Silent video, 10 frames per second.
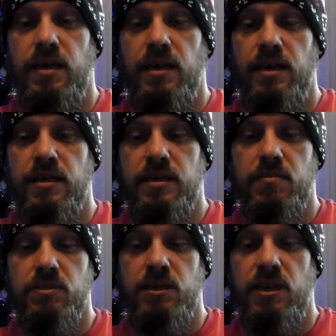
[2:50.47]
it
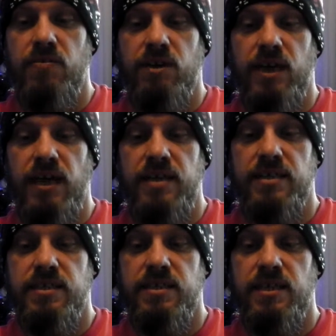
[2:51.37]
comes in a leather
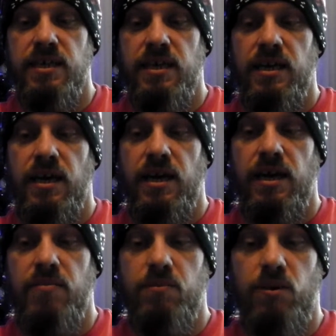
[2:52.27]
case
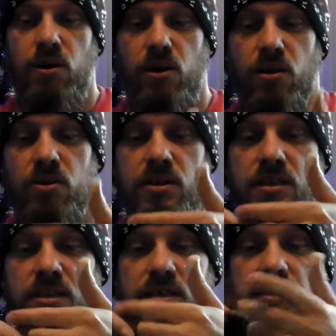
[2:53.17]
um, on a
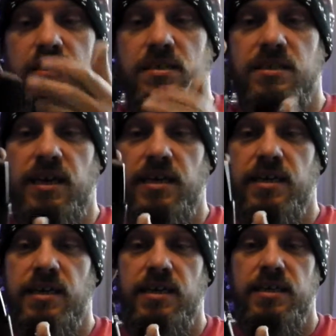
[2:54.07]

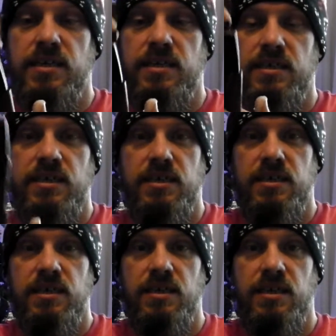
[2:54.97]
dangler,
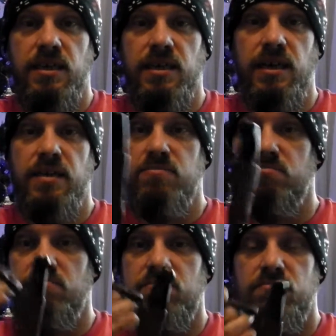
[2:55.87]
again
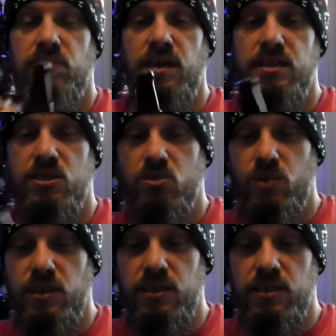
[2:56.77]
made in
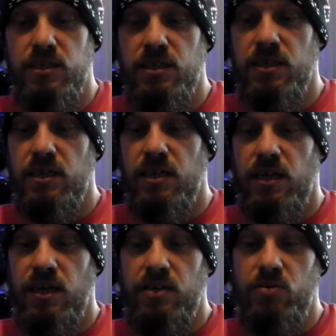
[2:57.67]
Sweden.
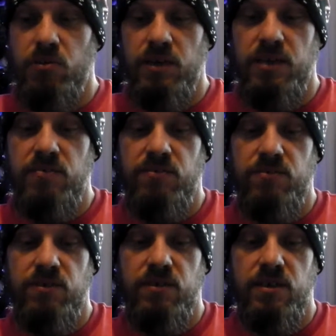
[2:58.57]
I do believe
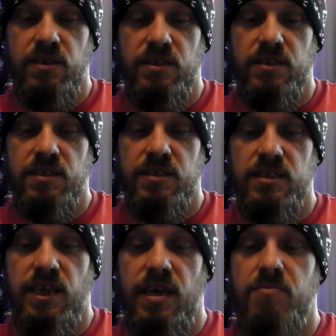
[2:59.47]
it's the
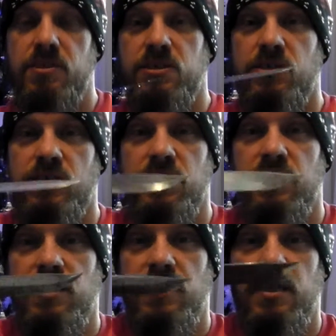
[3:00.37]
same, it's got a,
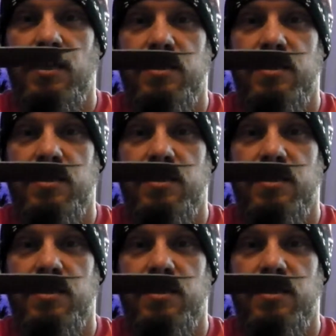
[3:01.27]
a